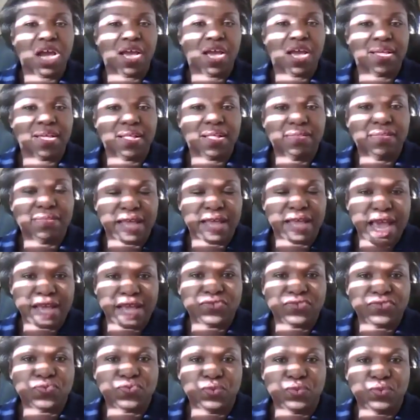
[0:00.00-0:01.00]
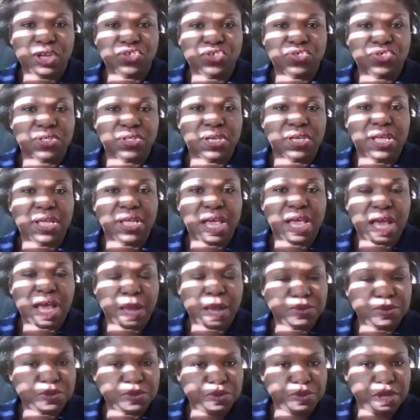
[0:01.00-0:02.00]
class, which
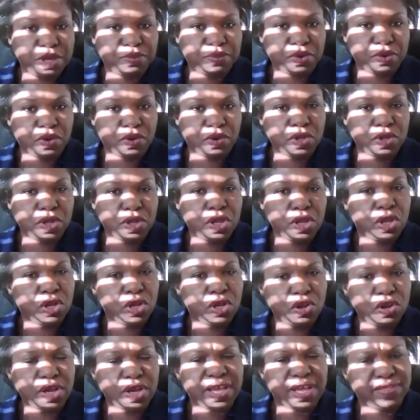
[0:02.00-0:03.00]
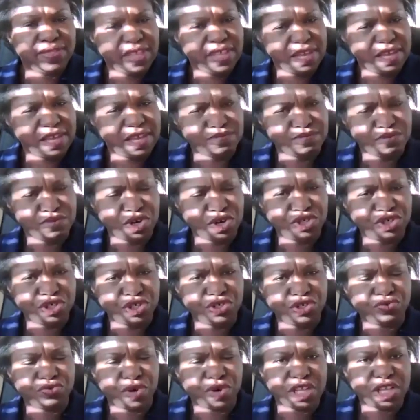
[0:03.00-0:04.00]
helps people look at the emerging
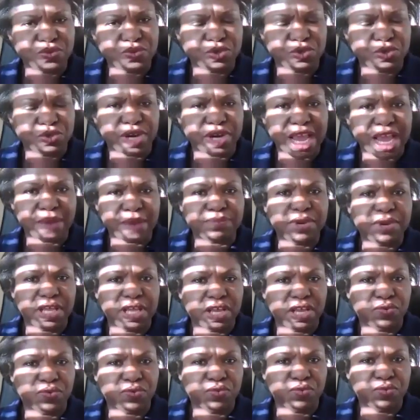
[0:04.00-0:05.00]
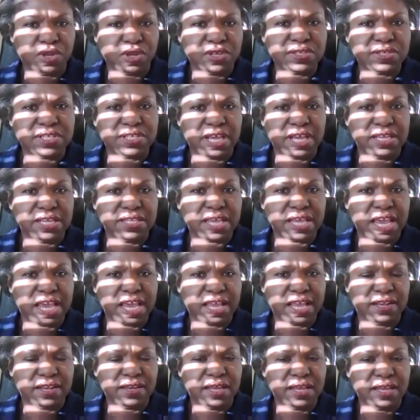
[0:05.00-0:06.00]
trends which are happening in real estate
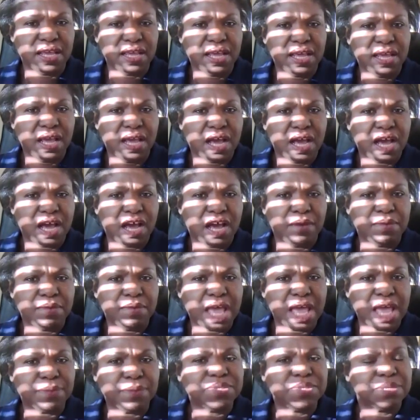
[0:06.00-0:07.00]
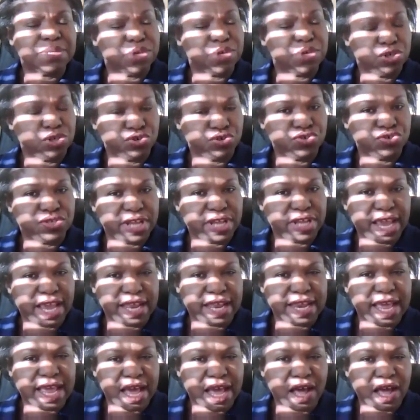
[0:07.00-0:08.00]
and helps them
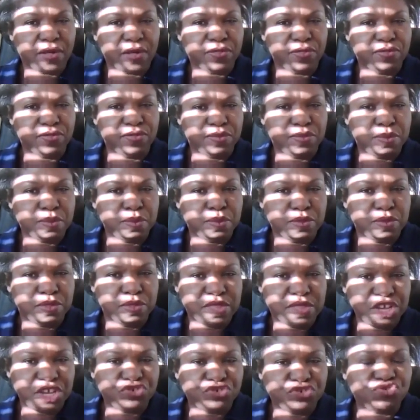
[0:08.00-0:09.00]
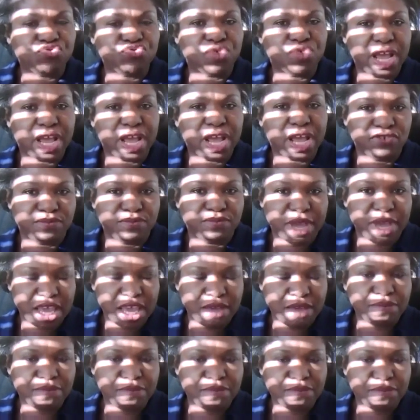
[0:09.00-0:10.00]
understand how these trends may
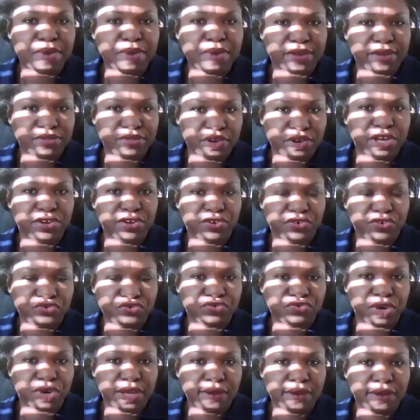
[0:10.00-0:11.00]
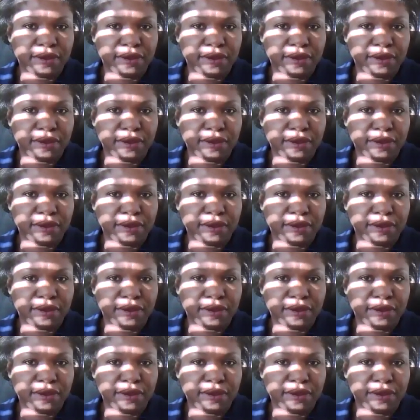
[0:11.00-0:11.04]
impact their industry.